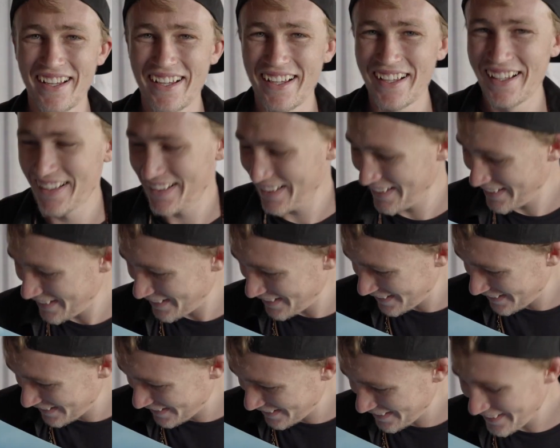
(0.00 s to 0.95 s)
from seeing
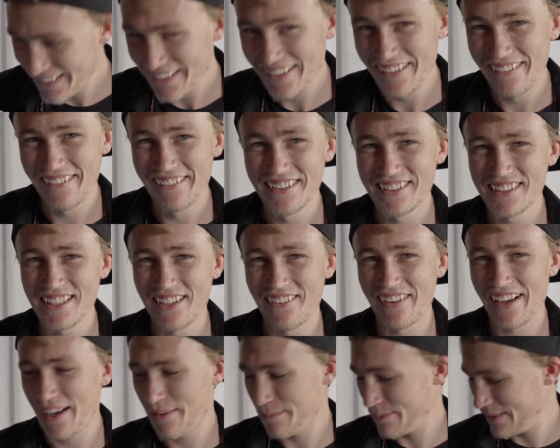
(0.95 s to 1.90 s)
it on screen, but I
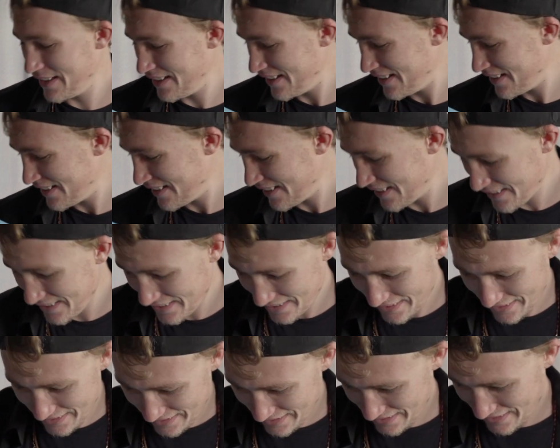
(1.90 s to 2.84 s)
feel like that's even more
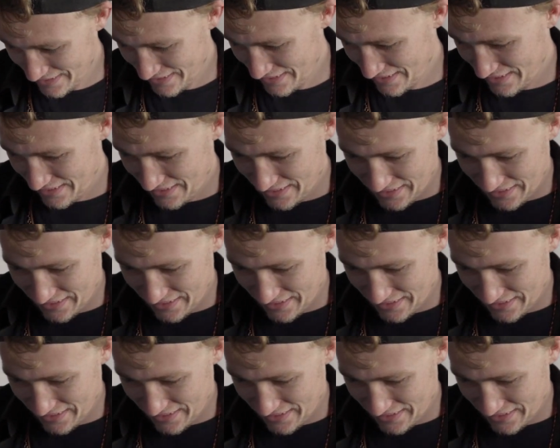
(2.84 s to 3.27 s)
so for